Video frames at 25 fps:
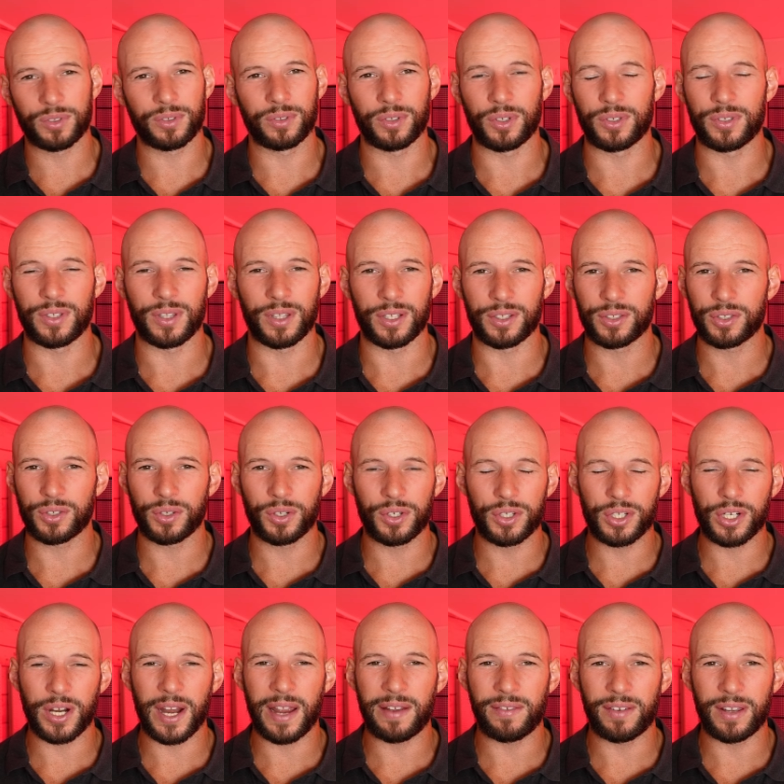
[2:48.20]
using the
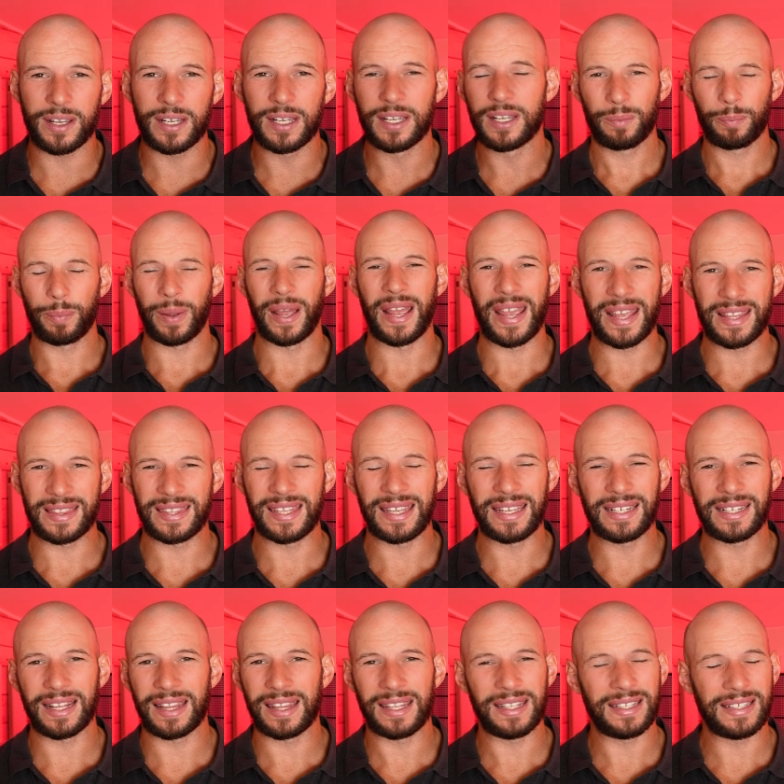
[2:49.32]
screwdriver, but at the
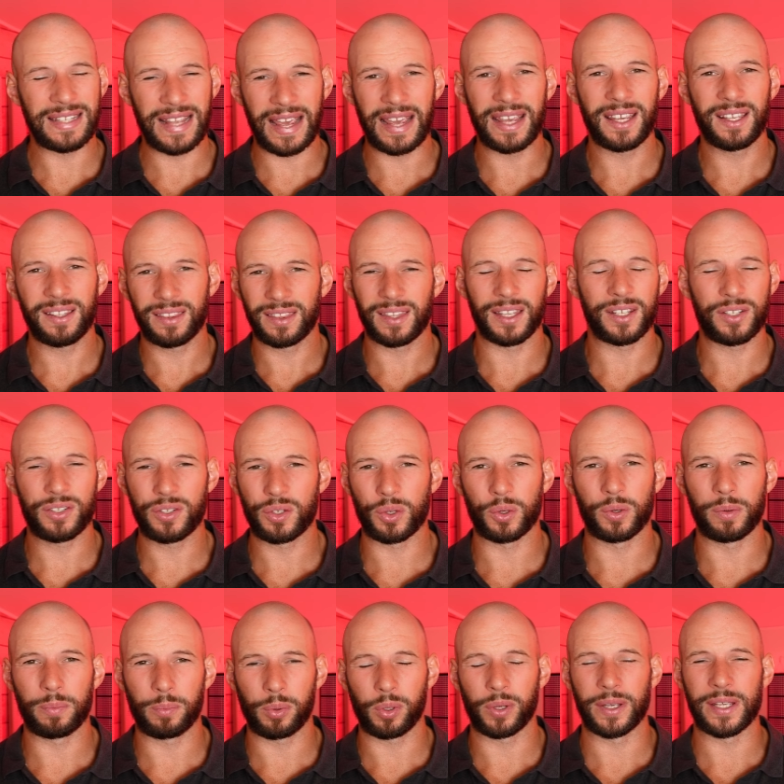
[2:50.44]
end of the day, they're still
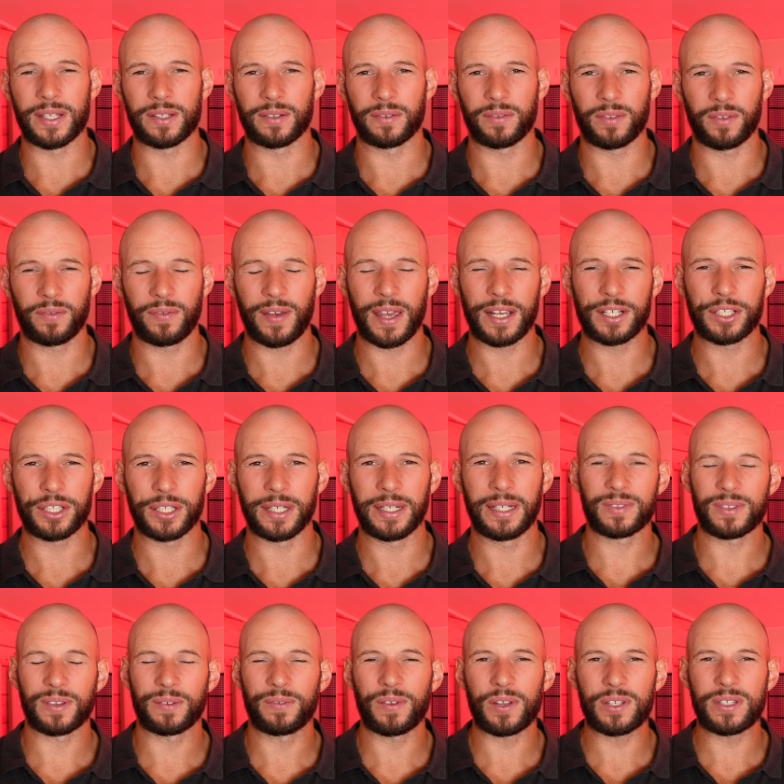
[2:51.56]
employees of the factory.
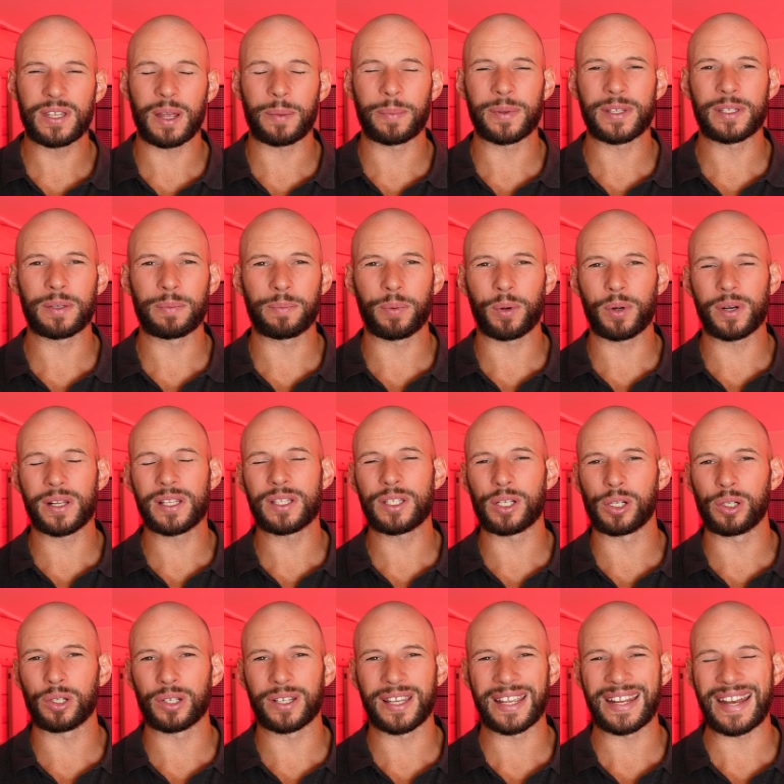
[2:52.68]
So first up, it's important to
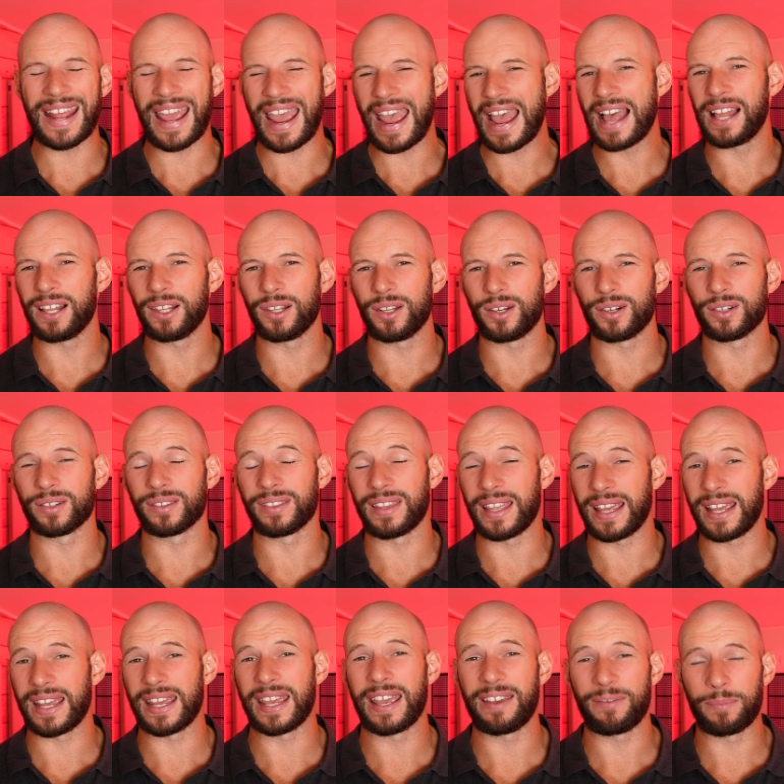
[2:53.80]
look at how long
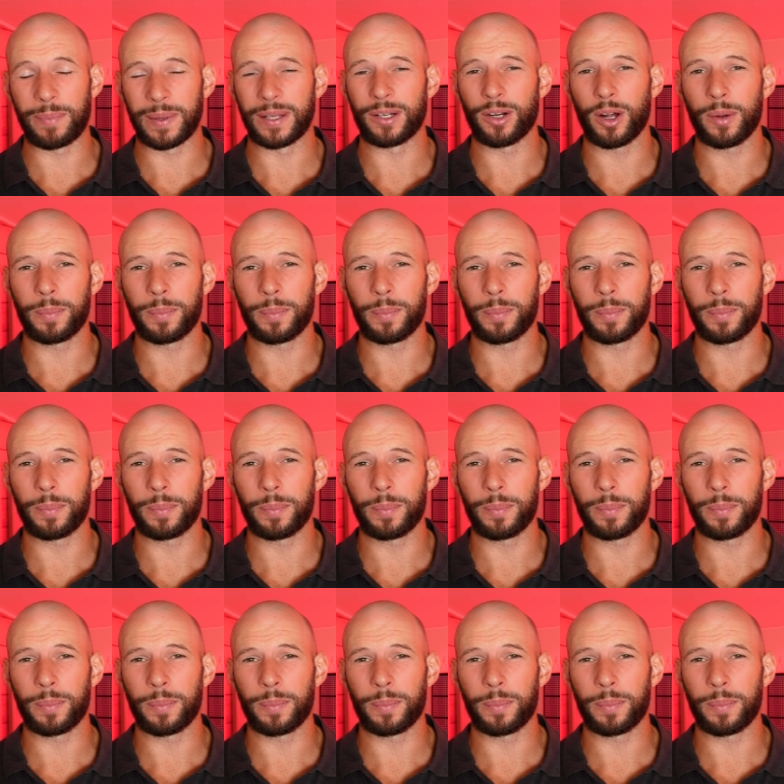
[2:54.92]
they have been